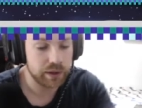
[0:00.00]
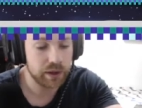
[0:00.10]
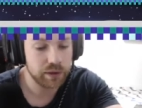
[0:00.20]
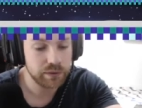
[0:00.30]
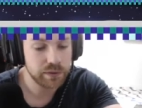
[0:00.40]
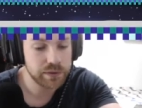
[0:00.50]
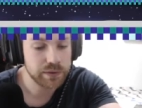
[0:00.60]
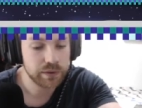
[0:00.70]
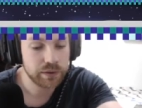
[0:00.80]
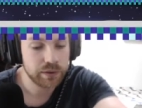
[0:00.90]

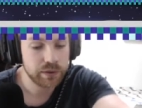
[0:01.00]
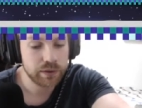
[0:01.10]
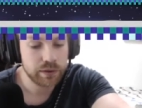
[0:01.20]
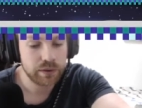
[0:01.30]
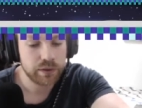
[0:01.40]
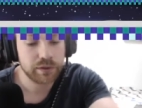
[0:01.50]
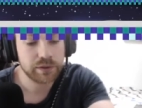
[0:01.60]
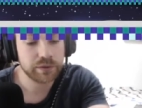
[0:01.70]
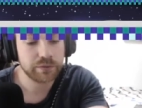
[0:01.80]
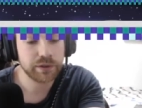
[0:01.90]
ends,
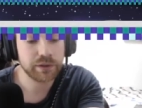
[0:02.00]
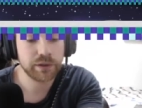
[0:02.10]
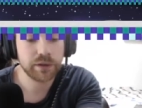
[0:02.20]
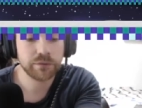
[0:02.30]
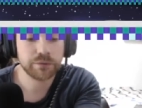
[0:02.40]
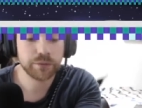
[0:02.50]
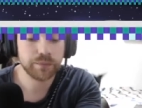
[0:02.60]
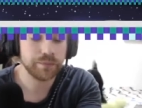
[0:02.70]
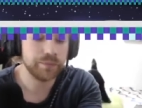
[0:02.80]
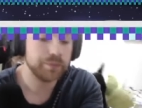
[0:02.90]
stuff like that,
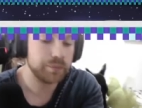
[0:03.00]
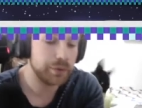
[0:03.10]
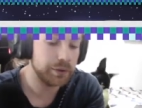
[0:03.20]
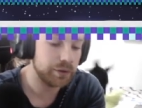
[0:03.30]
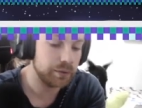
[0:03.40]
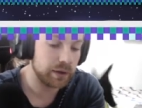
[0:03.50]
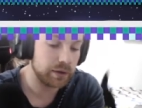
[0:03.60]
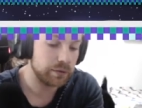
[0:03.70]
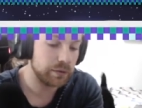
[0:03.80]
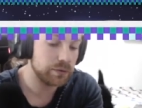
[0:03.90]
from pulling them
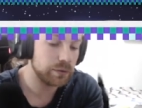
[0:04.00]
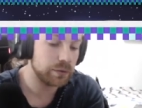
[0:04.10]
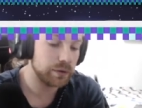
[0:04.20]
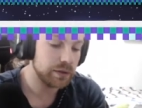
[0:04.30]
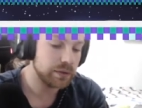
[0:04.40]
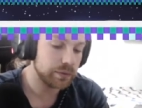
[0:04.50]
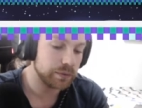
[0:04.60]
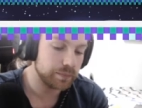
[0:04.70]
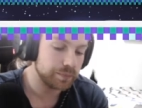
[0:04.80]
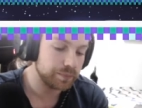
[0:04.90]
out of the toys, or